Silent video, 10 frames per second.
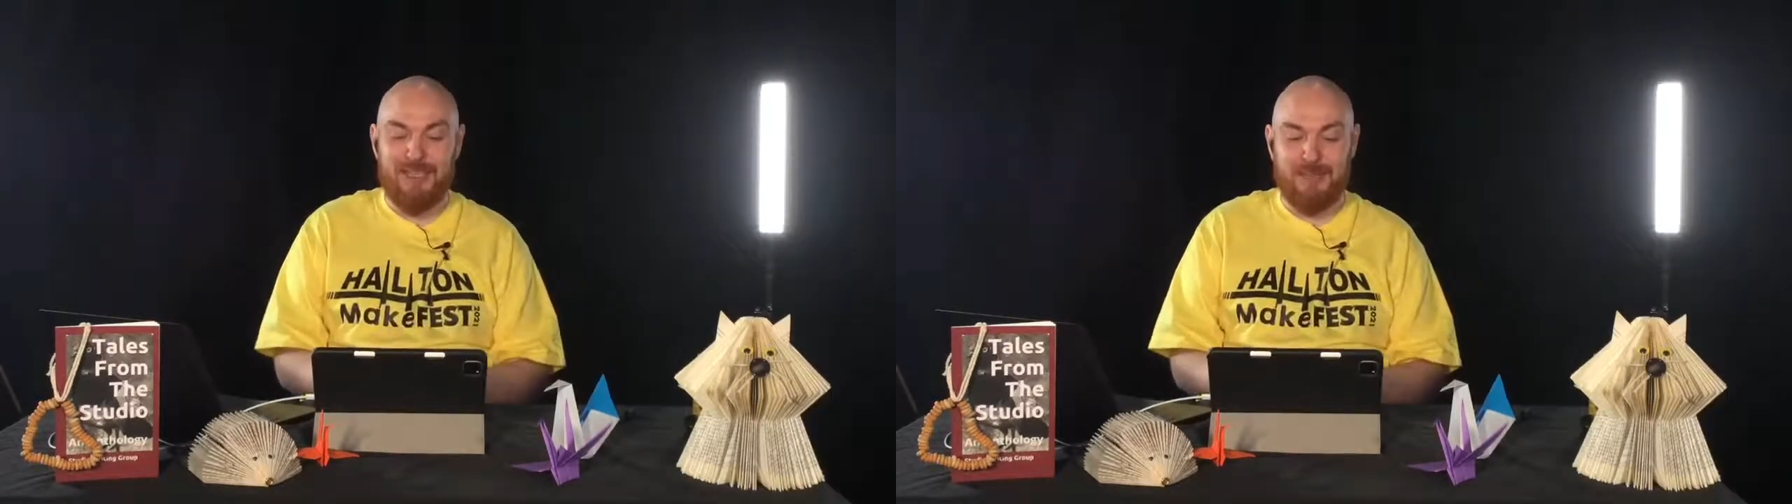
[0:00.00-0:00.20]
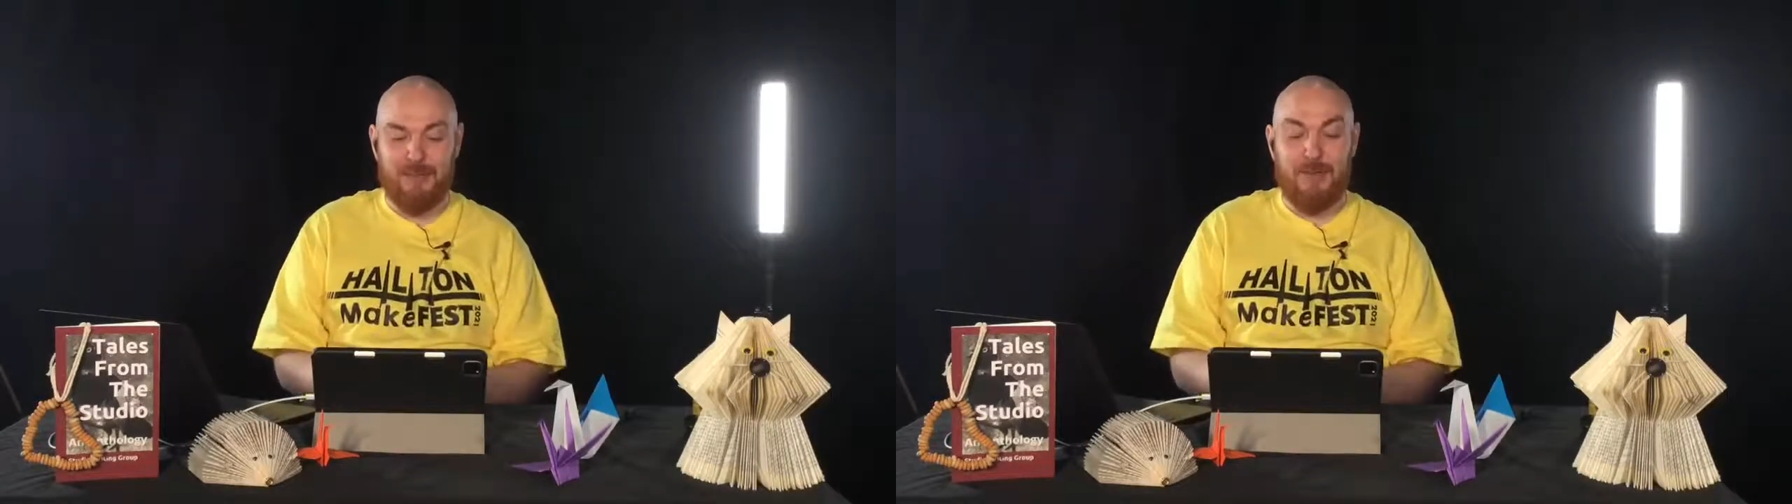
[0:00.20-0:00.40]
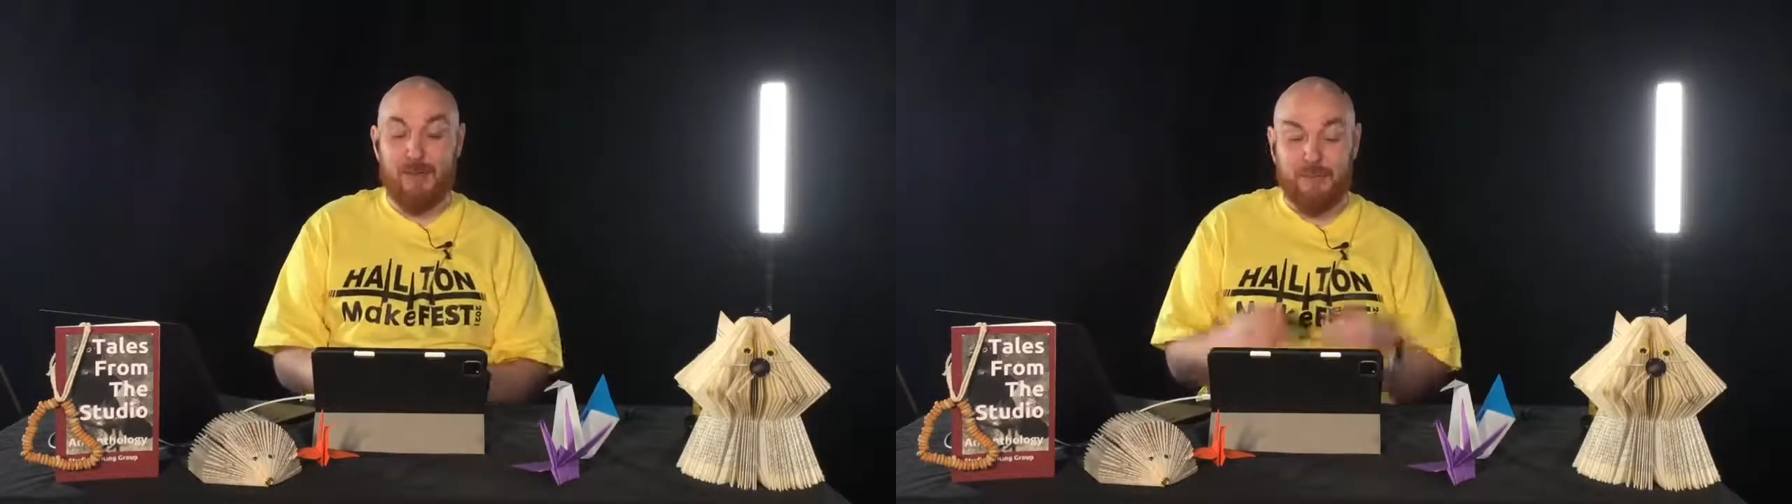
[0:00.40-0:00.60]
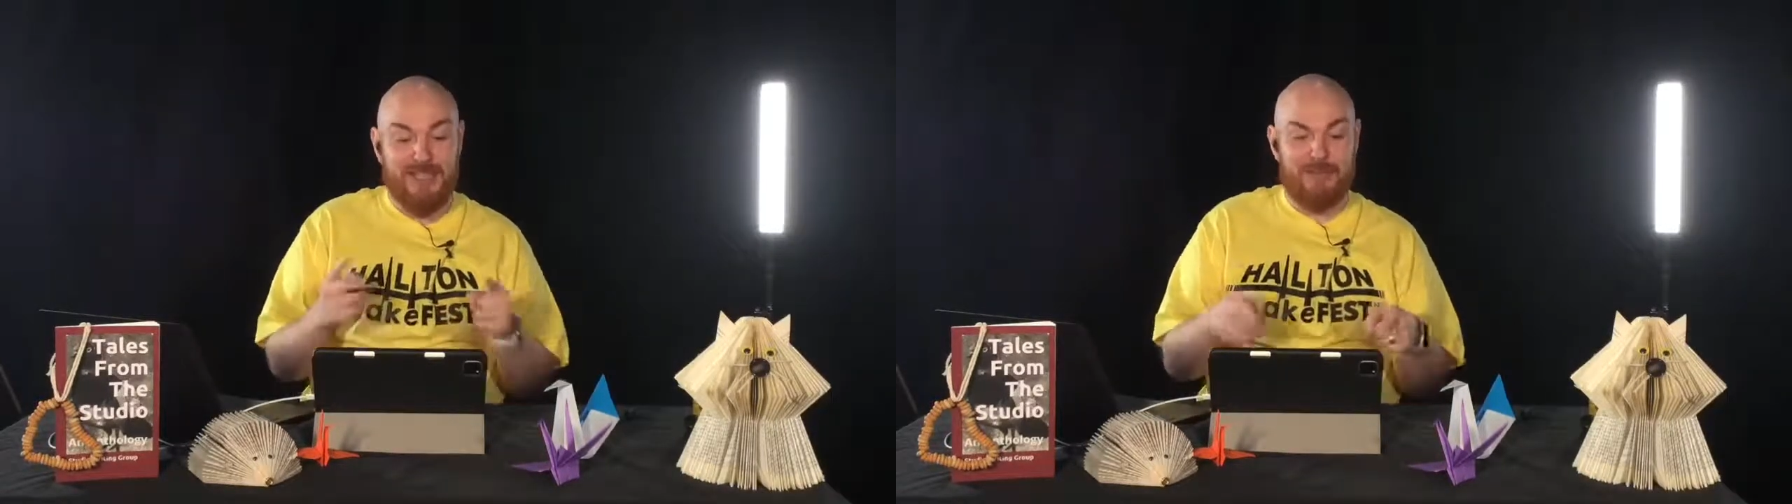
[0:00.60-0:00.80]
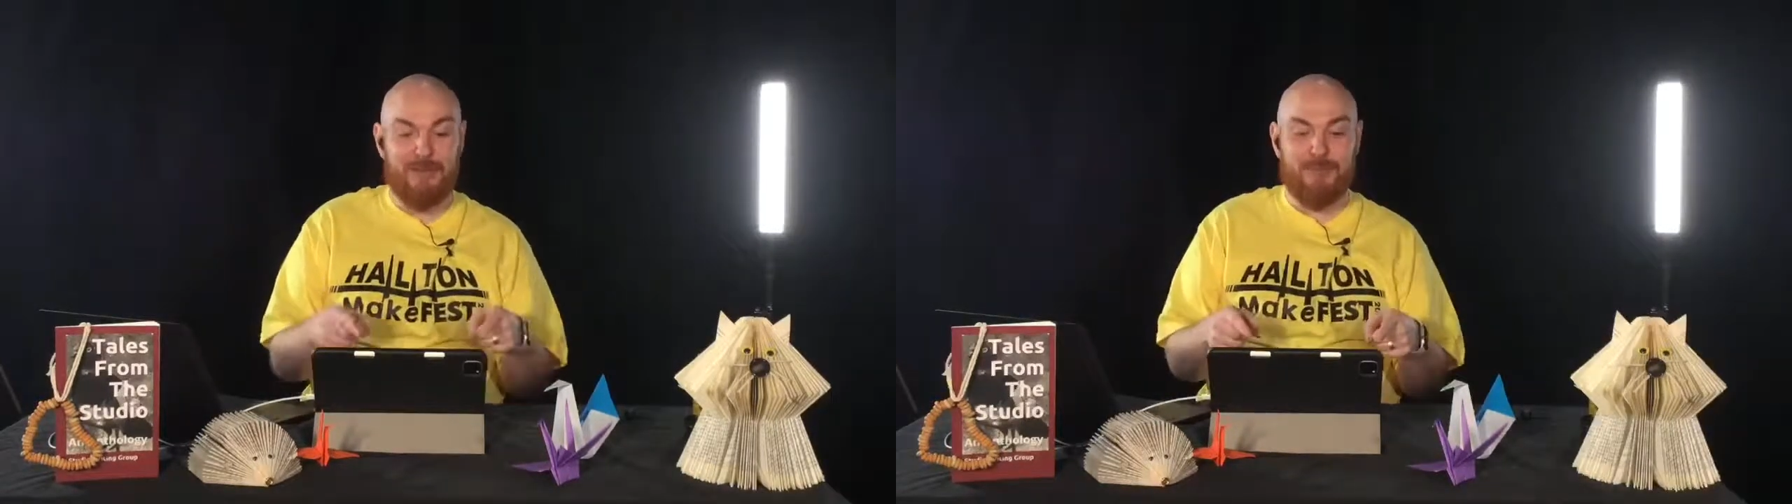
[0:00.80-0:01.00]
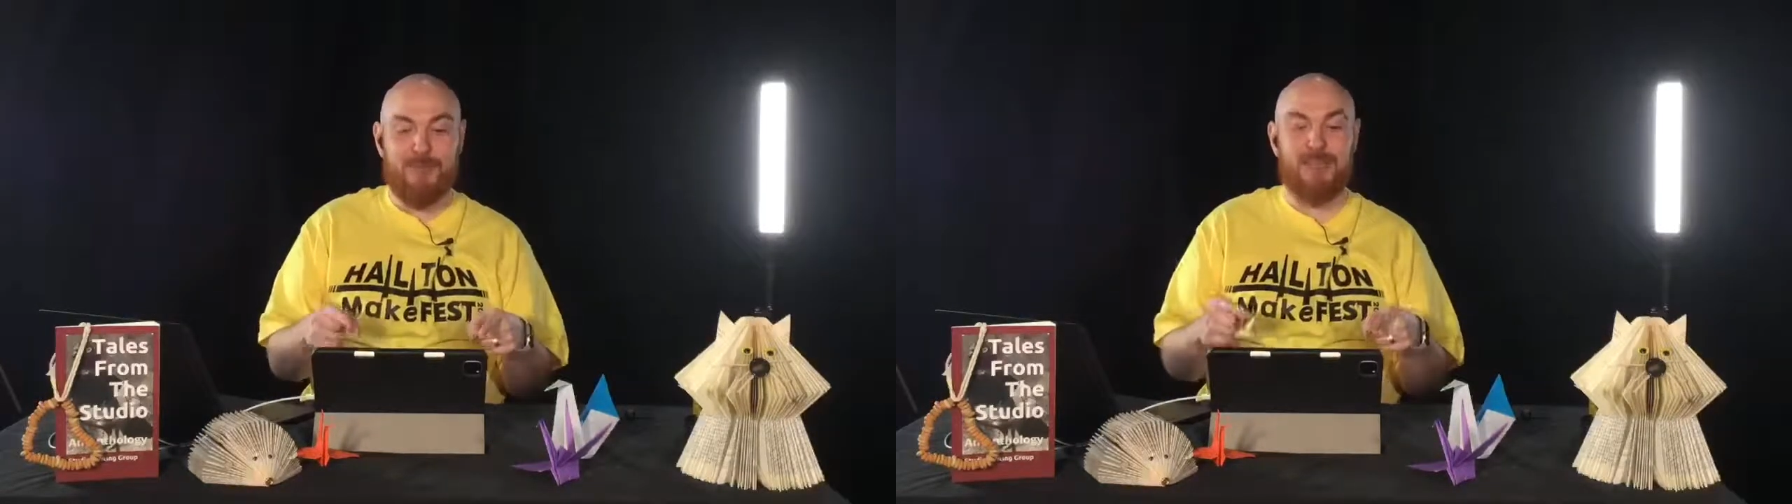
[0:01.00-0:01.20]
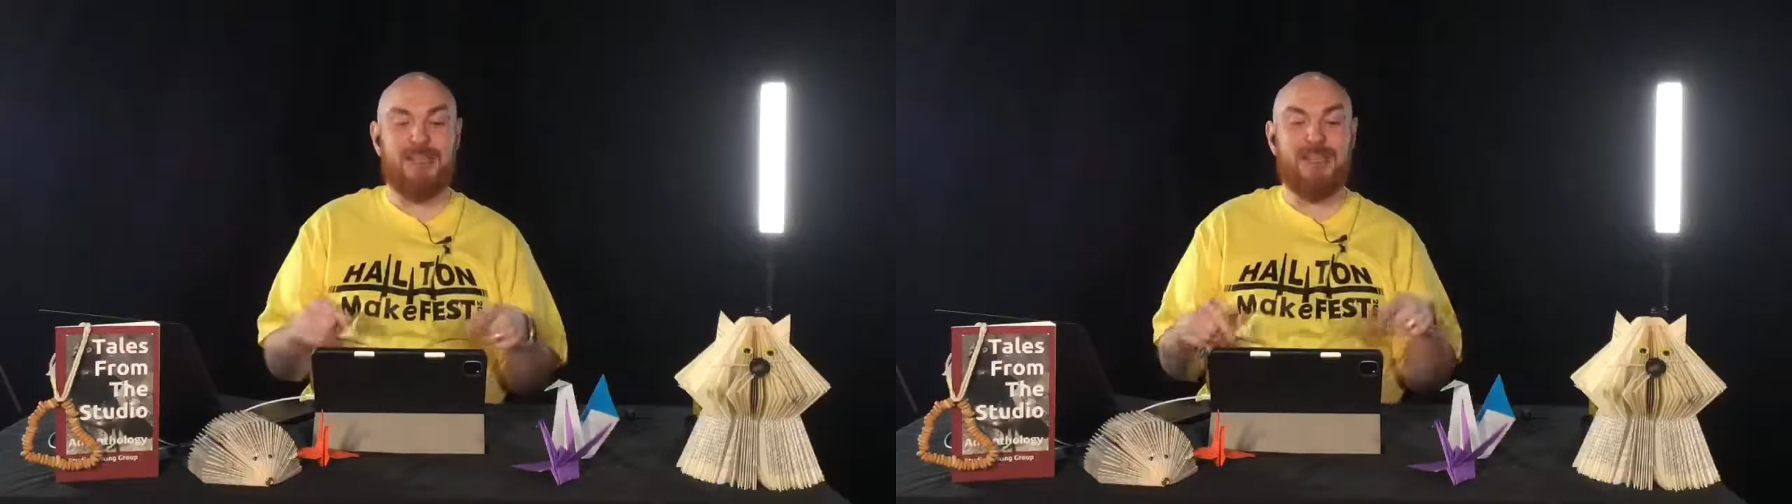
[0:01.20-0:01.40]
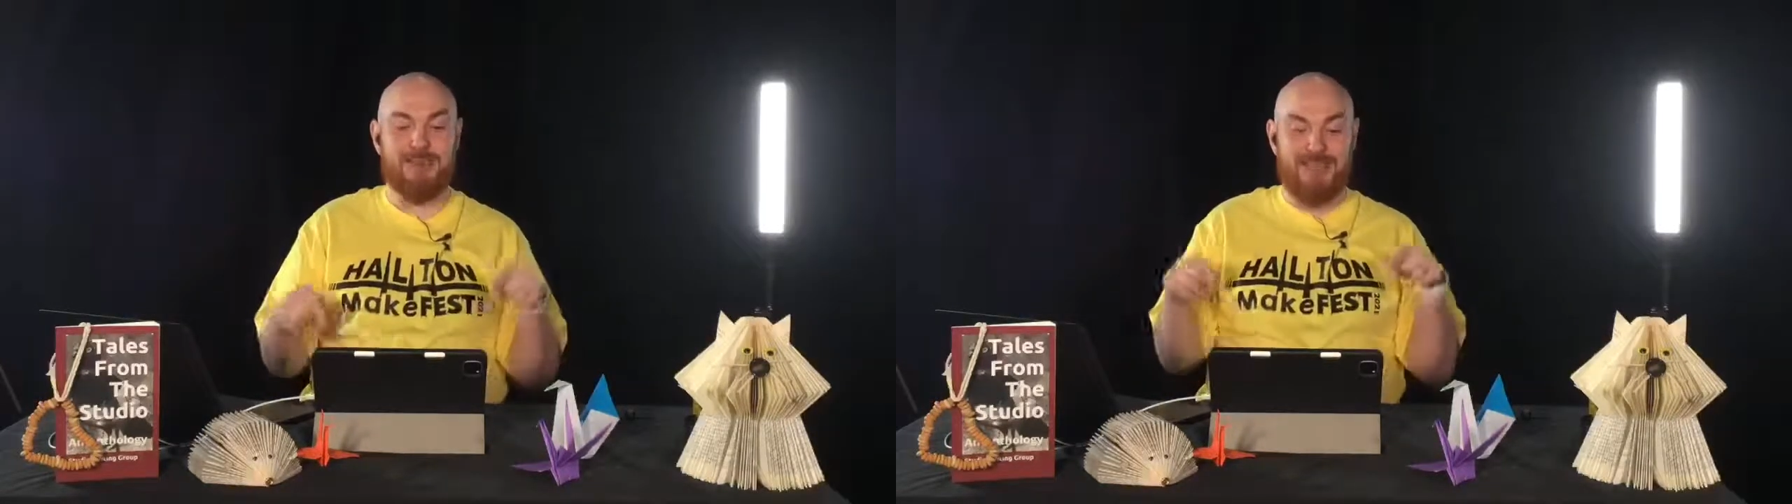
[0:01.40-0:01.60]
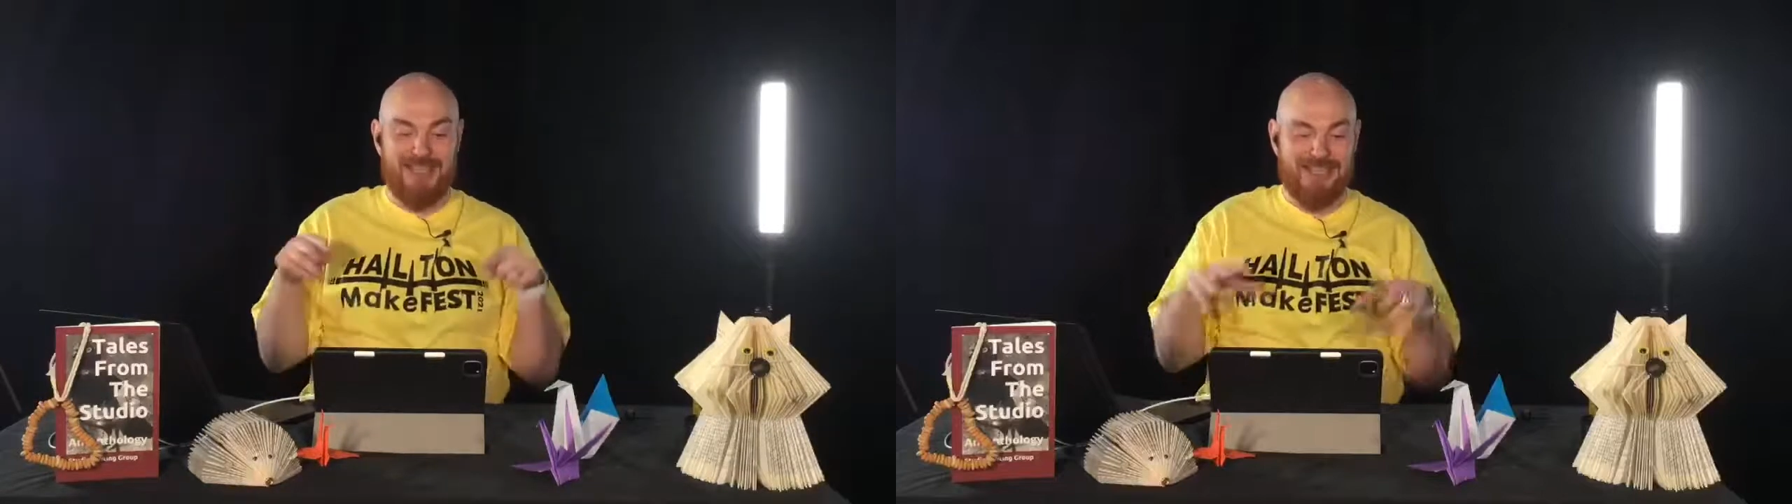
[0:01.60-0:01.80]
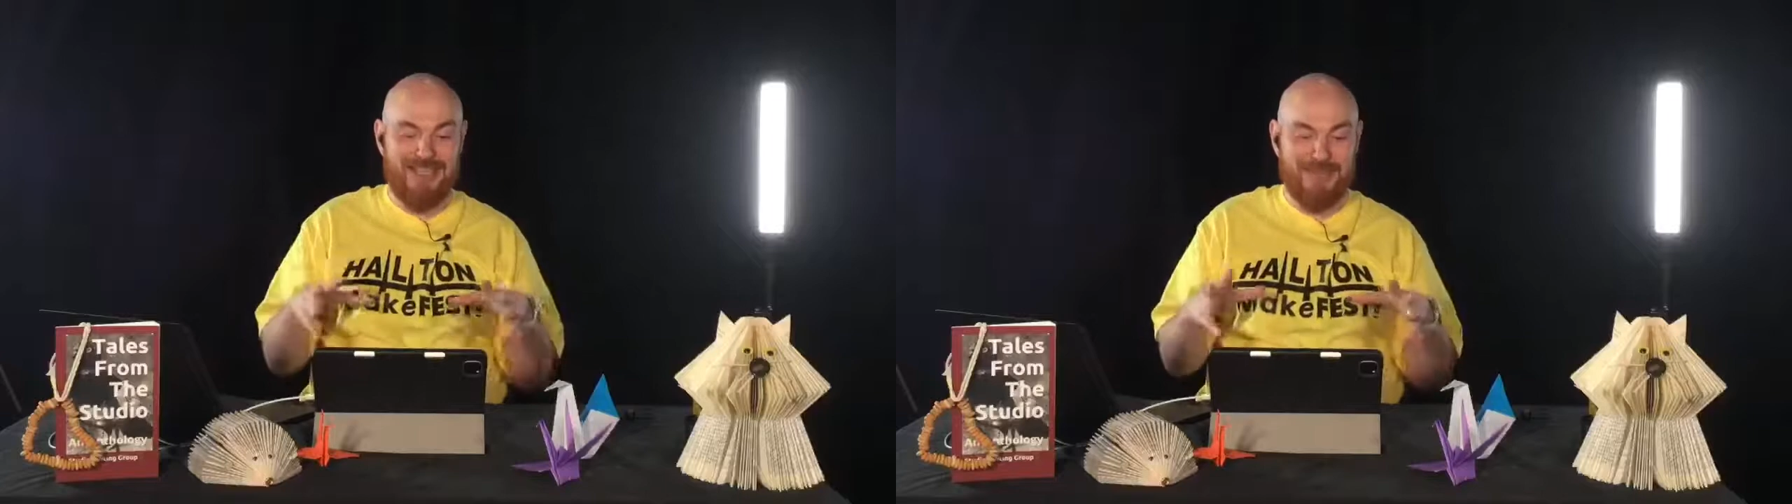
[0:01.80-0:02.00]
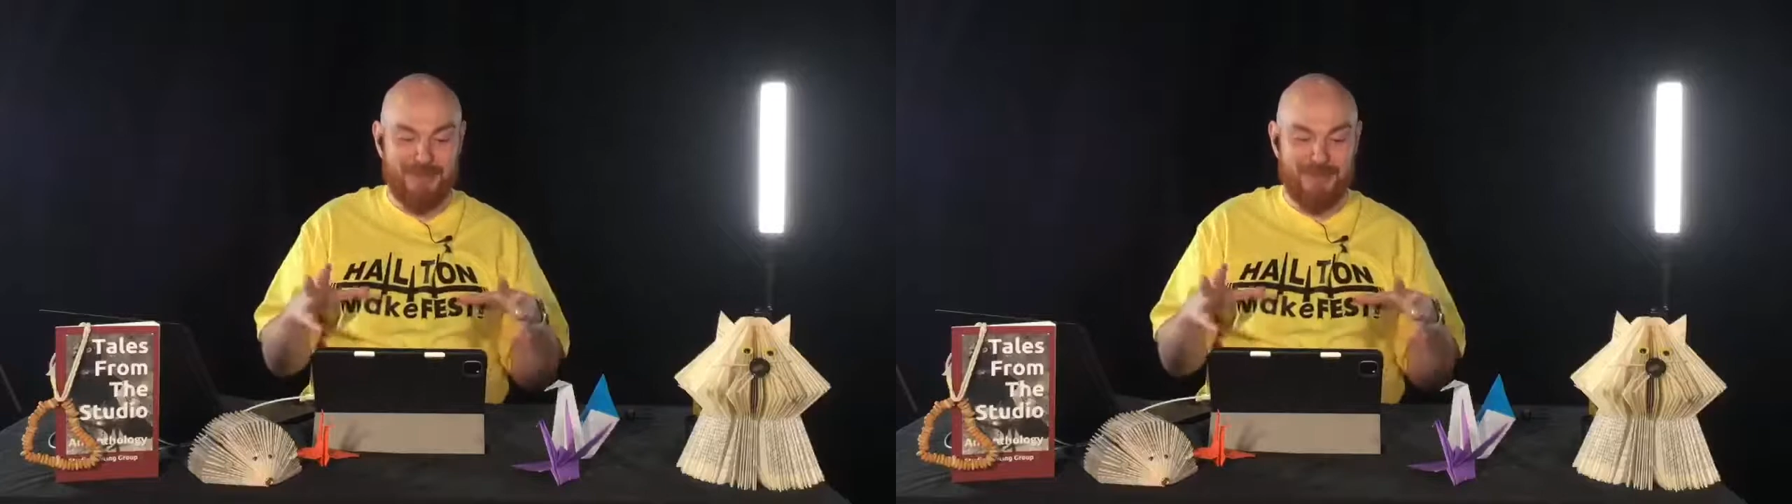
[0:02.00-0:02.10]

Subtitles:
The Facebook probably a little bit like this,